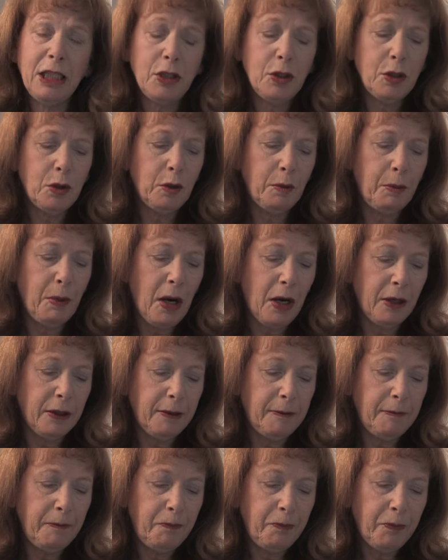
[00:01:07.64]
the
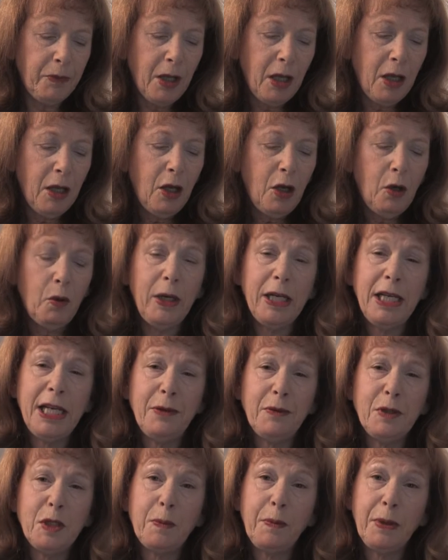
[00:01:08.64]
Sorbonne when
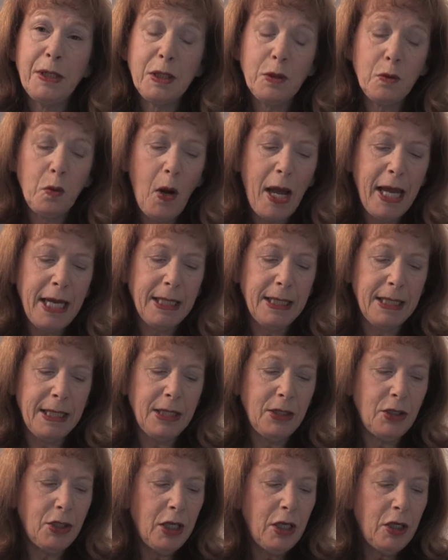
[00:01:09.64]
he was
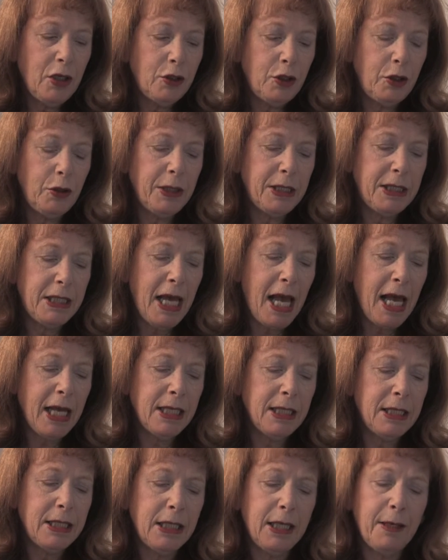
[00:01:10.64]
persuaded to
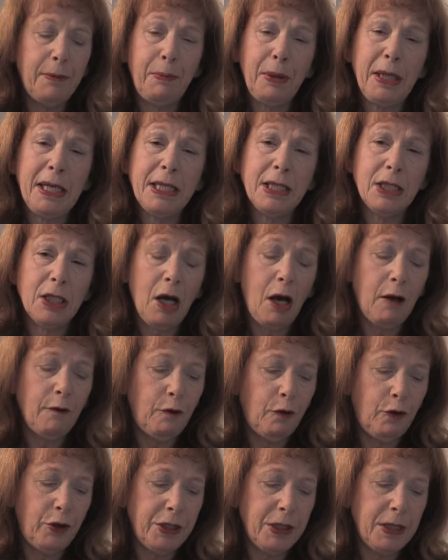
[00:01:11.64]
attend a peace
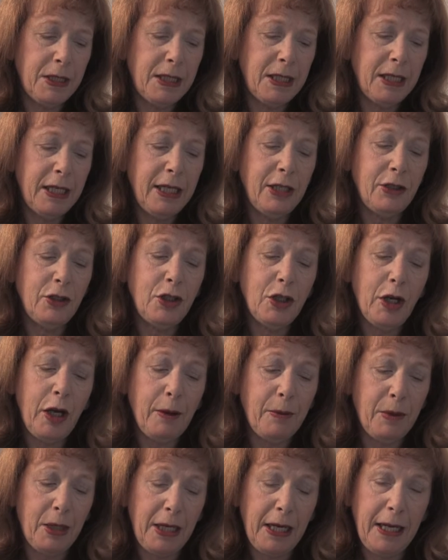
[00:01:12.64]
conference in
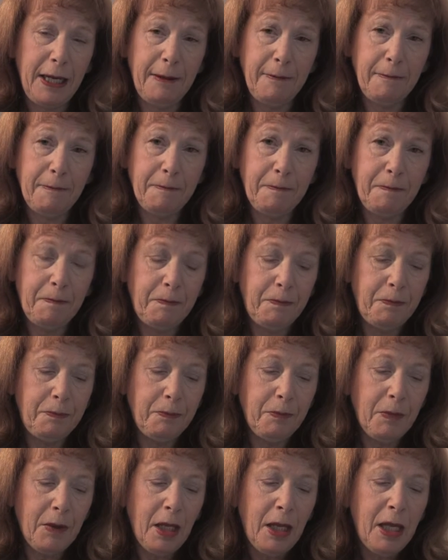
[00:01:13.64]
Germany.
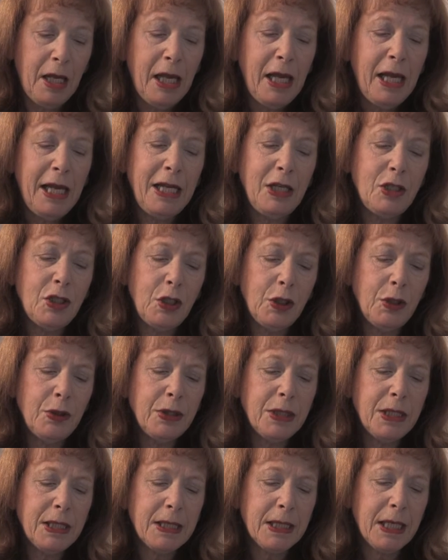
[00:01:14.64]
He
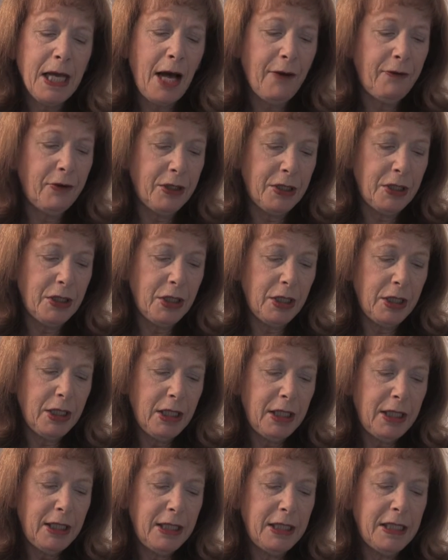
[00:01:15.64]
soon discovered
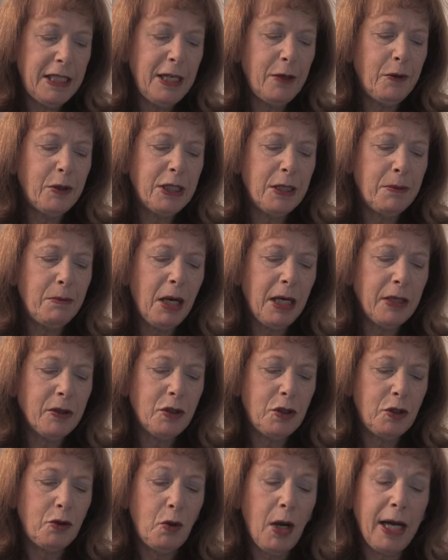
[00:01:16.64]
that he was
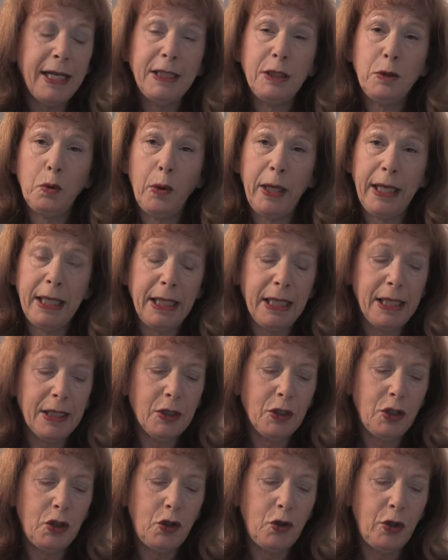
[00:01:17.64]
amongst right-wing
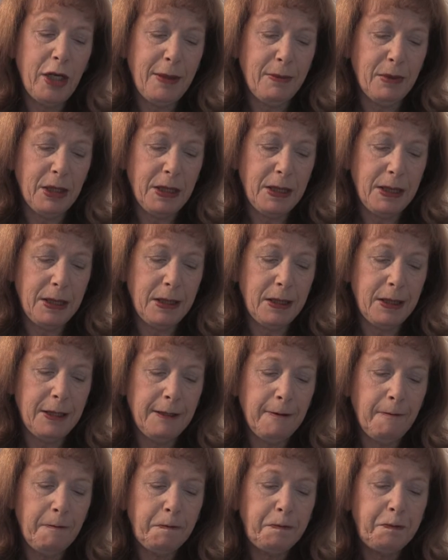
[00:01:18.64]
extremists,